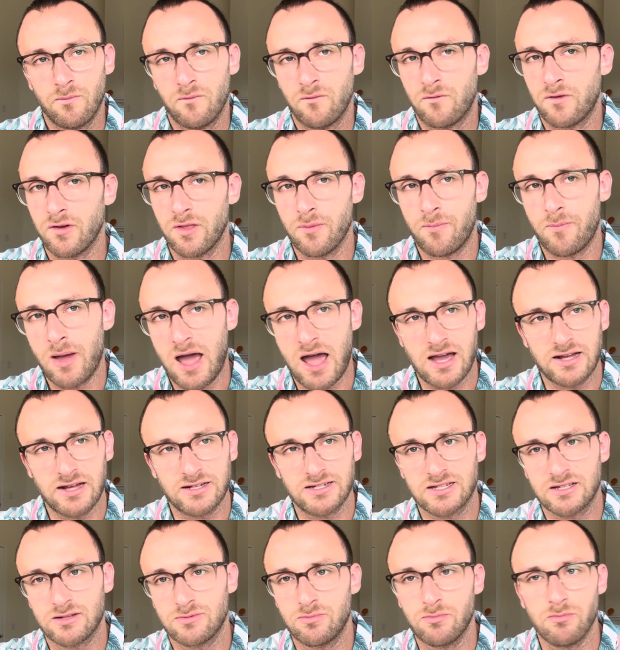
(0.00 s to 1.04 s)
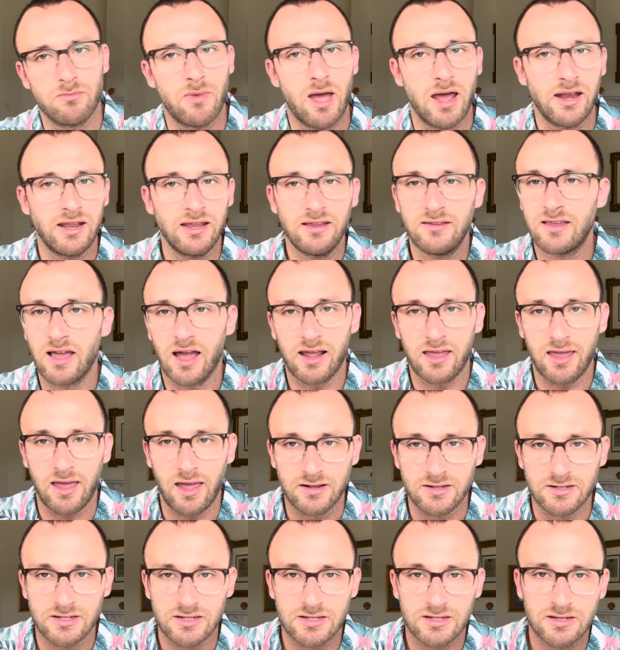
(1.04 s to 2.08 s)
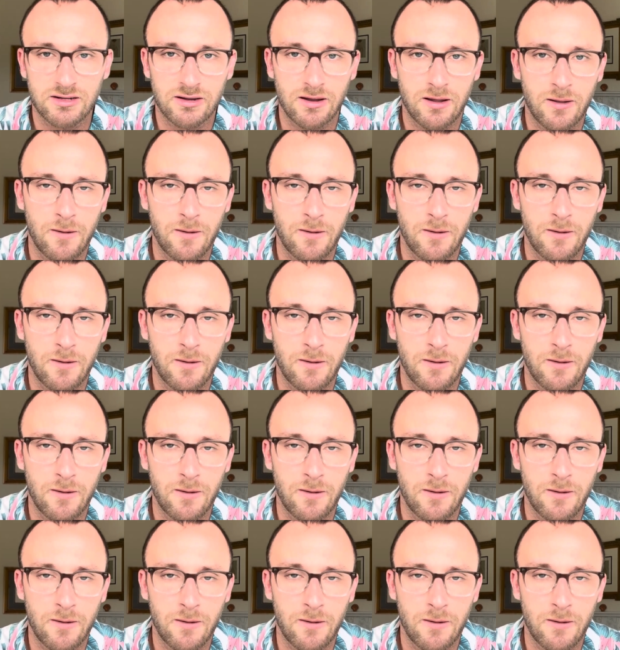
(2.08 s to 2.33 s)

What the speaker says: For the past many decades,